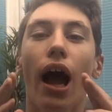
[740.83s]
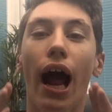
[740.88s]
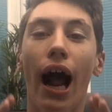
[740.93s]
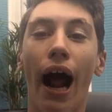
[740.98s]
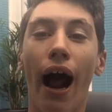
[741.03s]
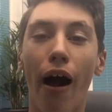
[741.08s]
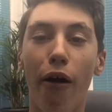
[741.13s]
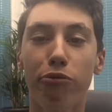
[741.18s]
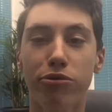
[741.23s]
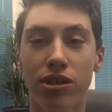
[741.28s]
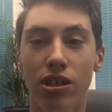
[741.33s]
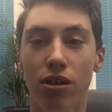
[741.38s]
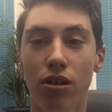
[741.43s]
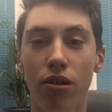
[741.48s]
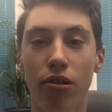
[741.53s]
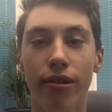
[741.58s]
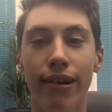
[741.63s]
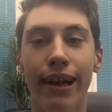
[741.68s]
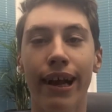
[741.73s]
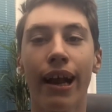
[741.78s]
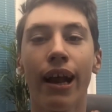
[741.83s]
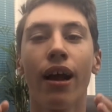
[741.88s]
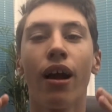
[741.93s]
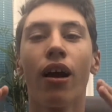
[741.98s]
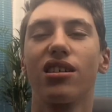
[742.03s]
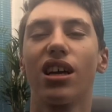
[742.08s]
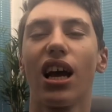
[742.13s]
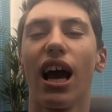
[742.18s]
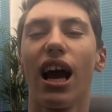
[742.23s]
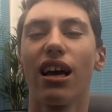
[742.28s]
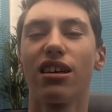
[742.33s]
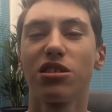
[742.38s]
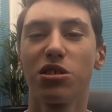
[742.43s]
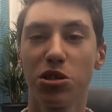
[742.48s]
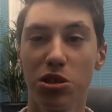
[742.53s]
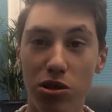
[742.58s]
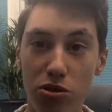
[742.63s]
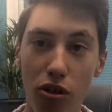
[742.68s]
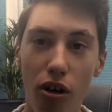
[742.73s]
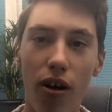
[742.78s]
absolutely
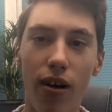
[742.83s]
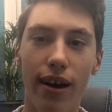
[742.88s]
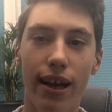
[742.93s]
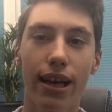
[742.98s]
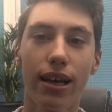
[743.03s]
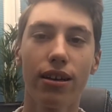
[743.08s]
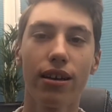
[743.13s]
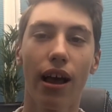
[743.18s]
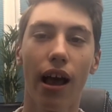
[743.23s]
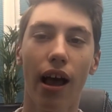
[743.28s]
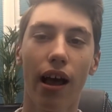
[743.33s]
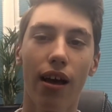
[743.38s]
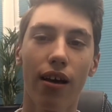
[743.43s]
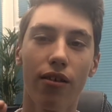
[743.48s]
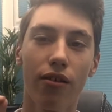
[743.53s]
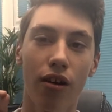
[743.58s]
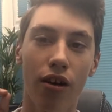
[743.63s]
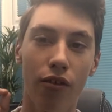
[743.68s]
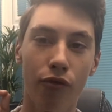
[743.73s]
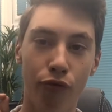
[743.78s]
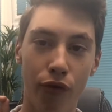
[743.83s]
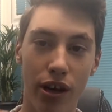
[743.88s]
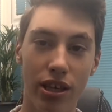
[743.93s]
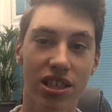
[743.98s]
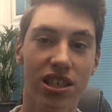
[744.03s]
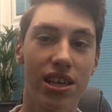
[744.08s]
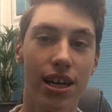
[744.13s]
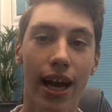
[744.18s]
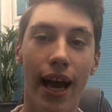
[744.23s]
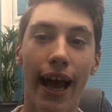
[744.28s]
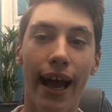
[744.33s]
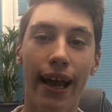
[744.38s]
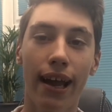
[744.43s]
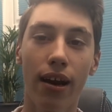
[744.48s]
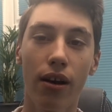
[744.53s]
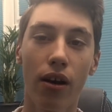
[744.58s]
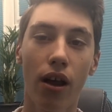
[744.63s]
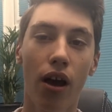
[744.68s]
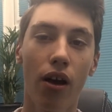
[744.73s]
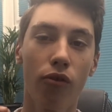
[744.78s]
destroying this
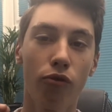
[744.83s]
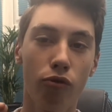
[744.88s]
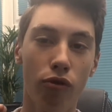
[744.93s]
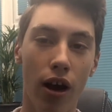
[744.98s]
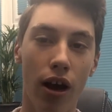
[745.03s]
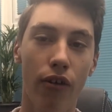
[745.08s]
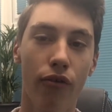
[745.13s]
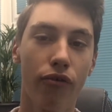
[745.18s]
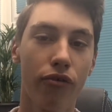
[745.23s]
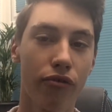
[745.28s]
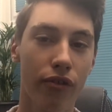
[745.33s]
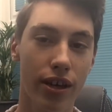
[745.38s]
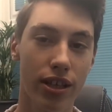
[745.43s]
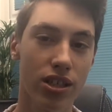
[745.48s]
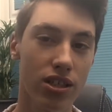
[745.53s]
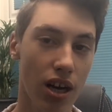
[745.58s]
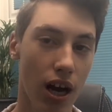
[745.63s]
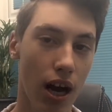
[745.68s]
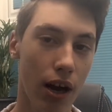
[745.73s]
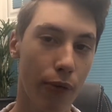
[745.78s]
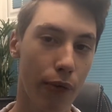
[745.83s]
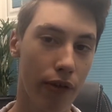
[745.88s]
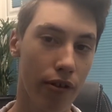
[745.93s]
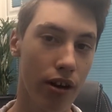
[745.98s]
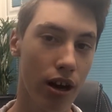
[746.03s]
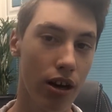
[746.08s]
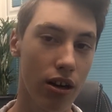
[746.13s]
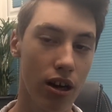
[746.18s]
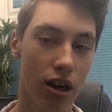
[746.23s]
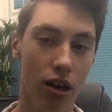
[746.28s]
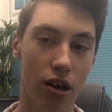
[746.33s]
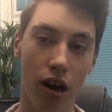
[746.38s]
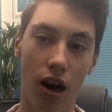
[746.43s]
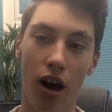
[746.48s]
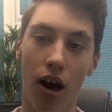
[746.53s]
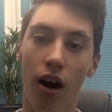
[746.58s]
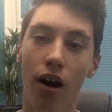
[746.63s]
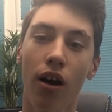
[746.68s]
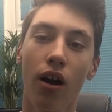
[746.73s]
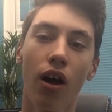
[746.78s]
game with this type of
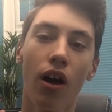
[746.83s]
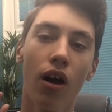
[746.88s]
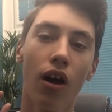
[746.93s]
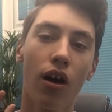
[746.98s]
car.